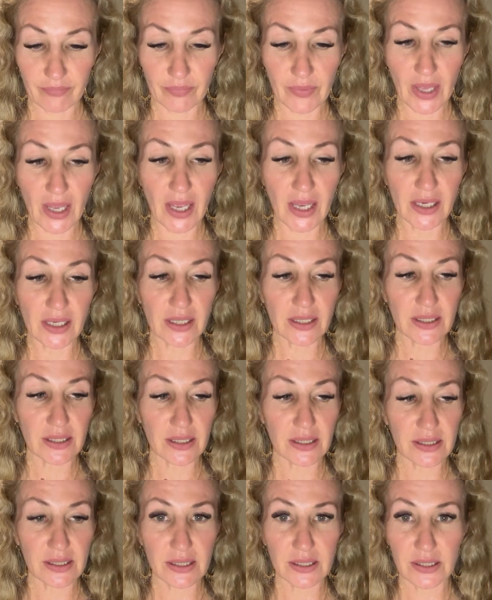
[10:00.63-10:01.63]
any
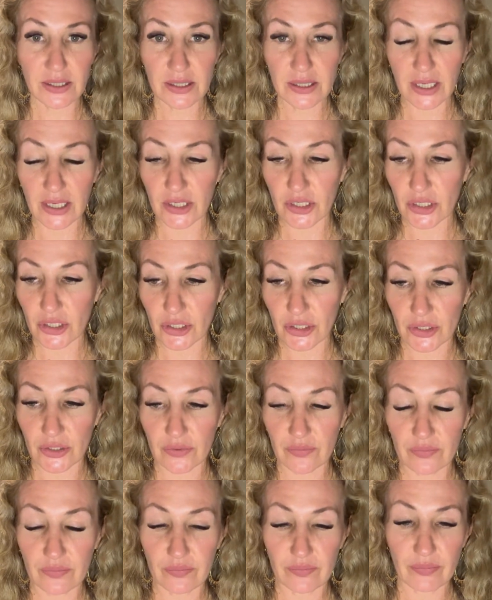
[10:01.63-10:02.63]

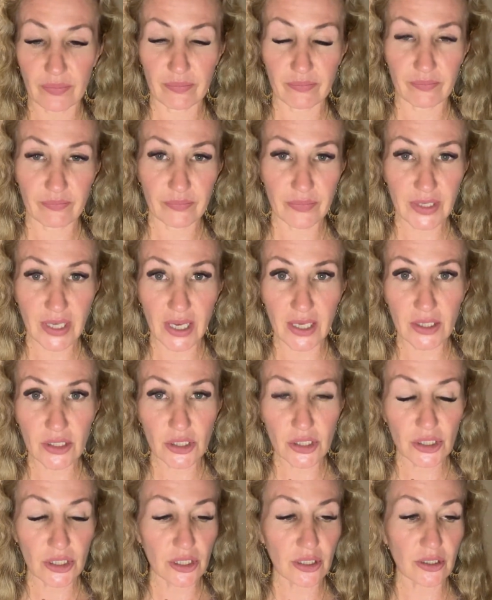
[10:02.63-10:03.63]
sensation,
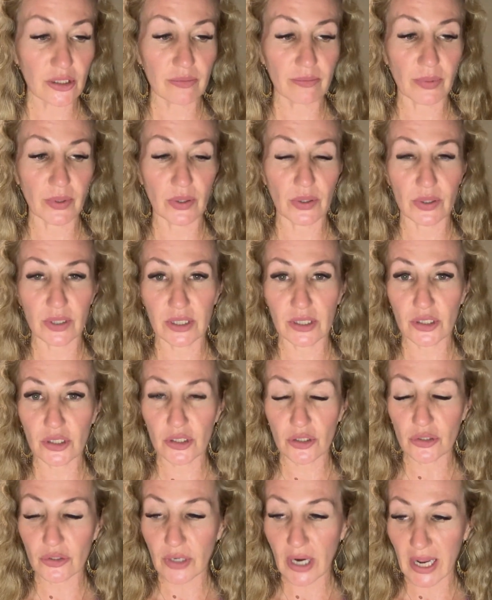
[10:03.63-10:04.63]
tension in the body,
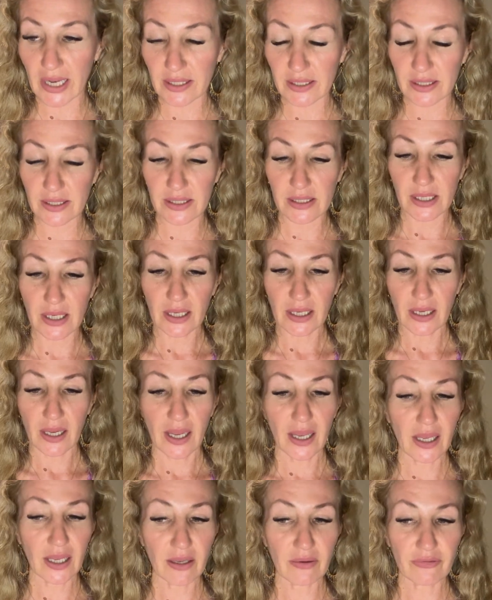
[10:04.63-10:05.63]
stress,
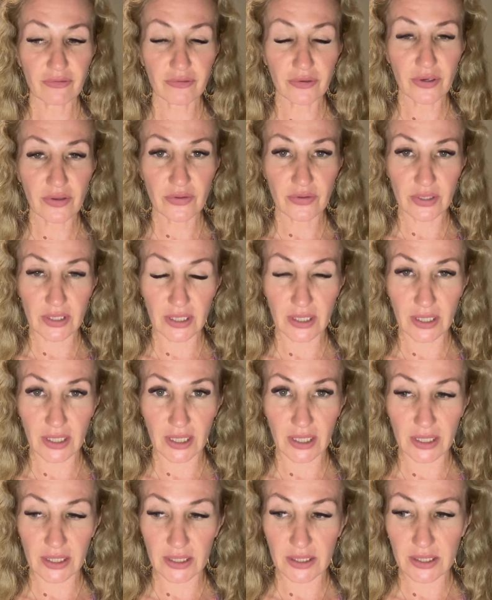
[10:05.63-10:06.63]
everything
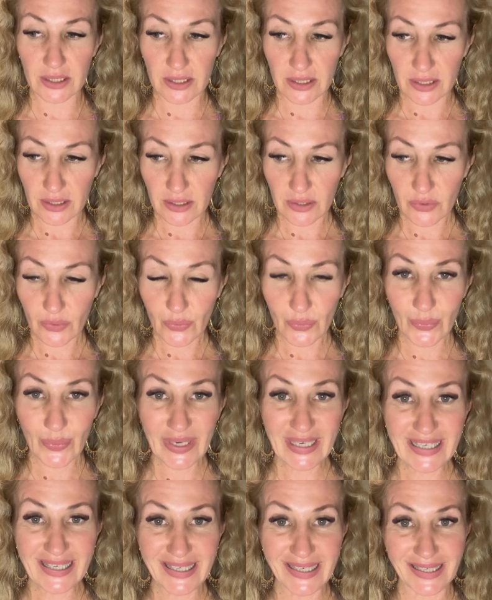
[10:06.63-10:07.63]
is
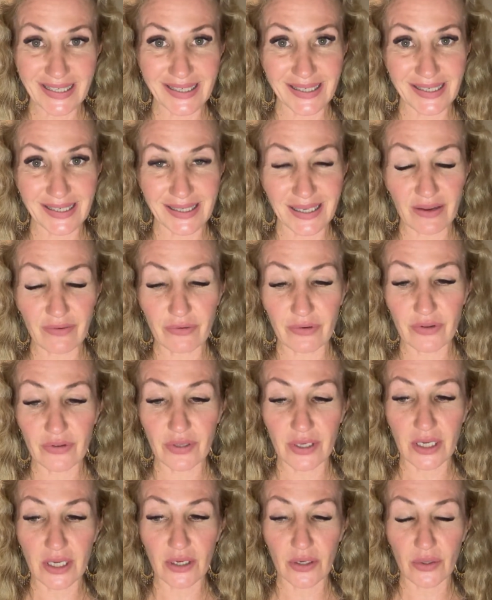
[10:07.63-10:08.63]
witnessed,
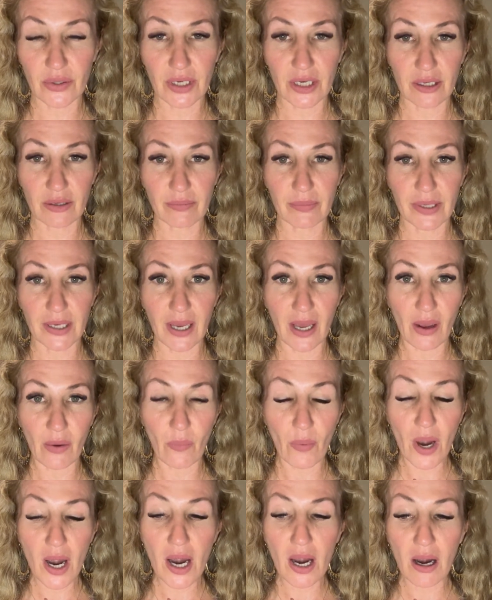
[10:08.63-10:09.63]
everything you can be
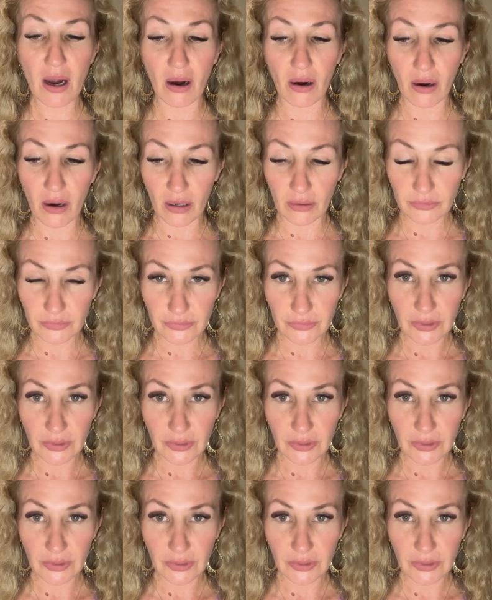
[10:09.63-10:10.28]
aware of,